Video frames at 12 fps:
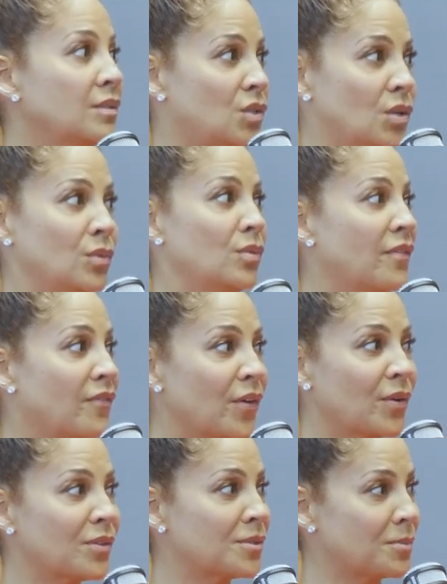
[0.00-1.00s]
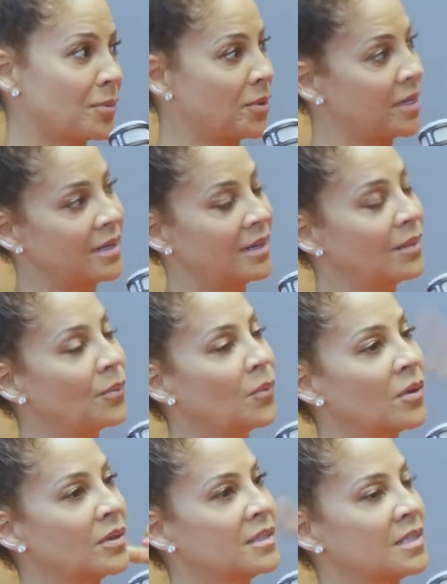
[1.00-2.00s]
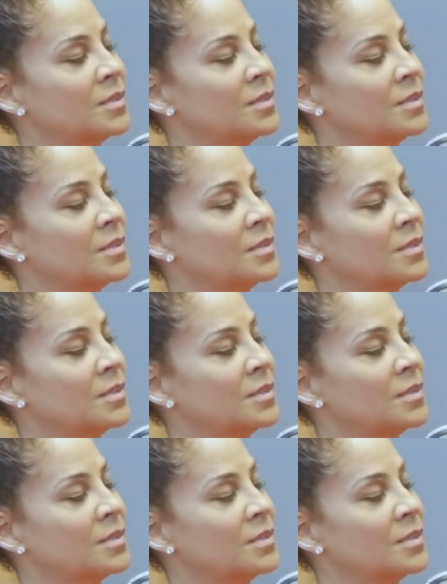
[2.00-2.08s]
to the furthest point in the world